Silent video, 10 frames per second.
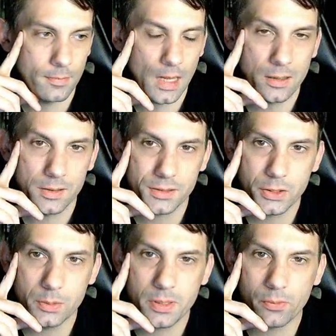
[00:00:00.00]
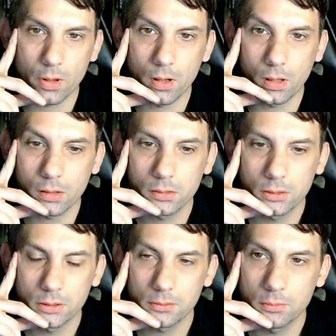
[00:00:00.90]
This could be wrong,
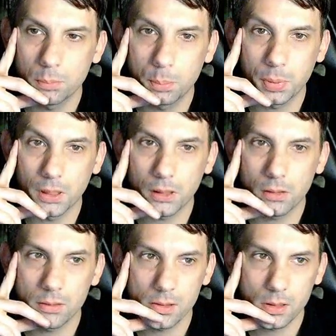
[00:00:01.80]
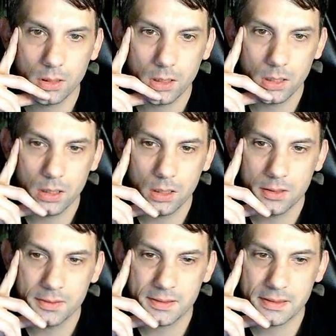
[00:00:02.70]
but
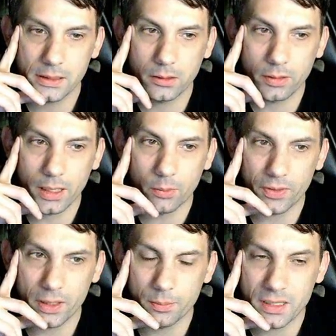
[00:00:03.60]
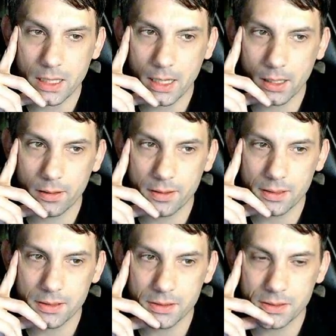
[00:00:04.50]
sitting around with an empty hand
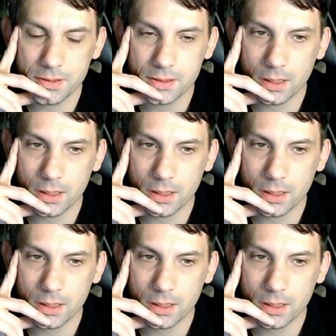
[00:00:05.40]
is